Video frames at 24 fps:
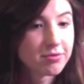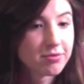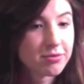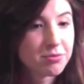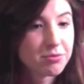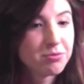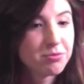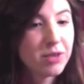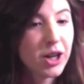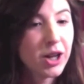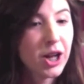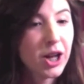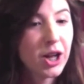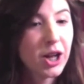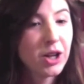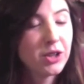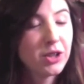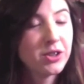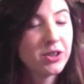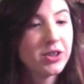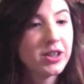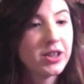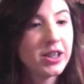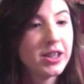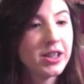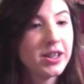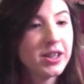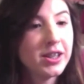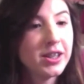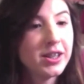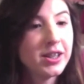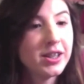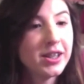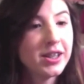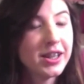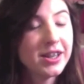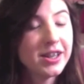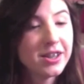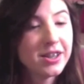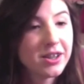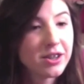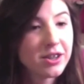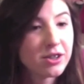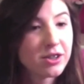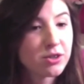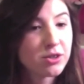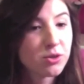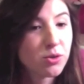Well, the end of
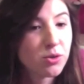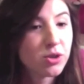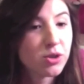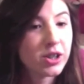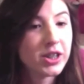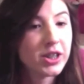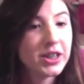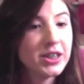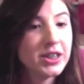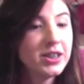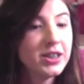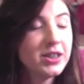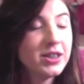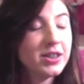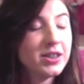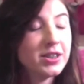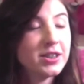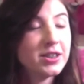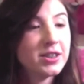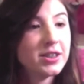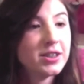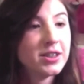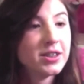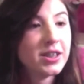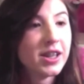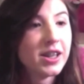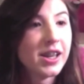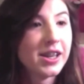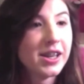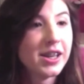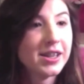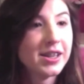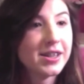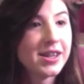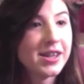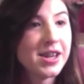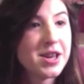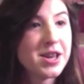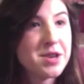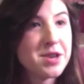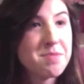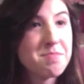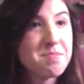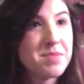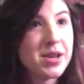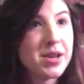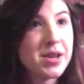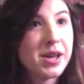the story is
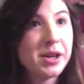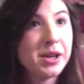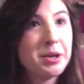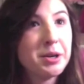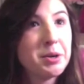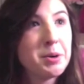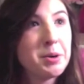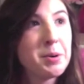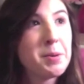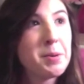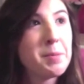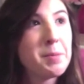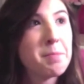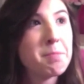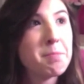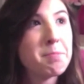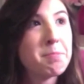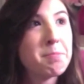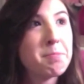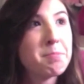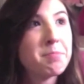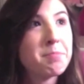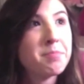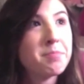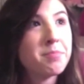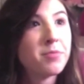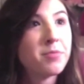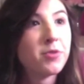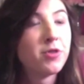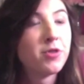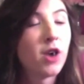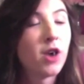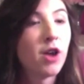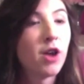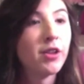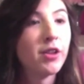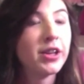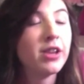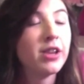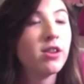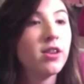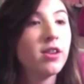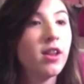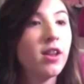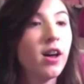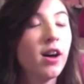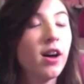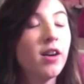them falling in
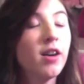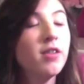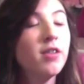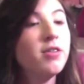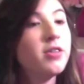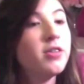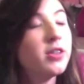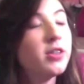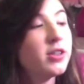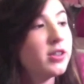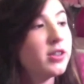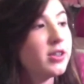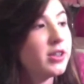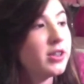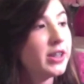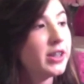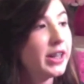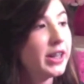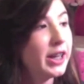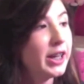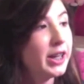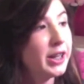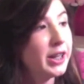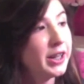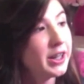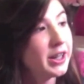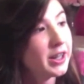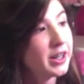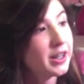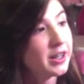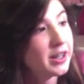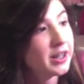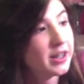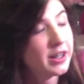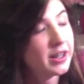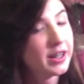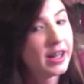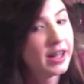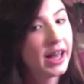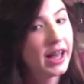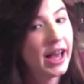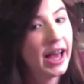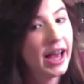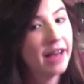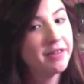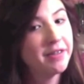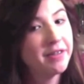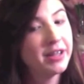love and
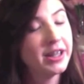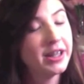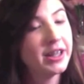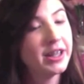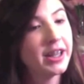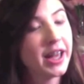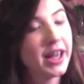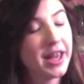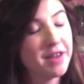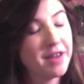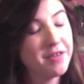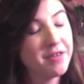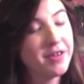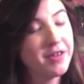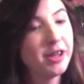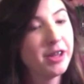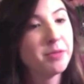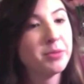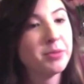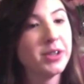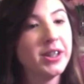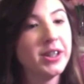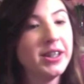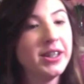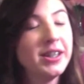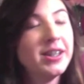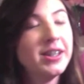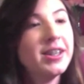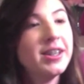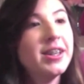having a family.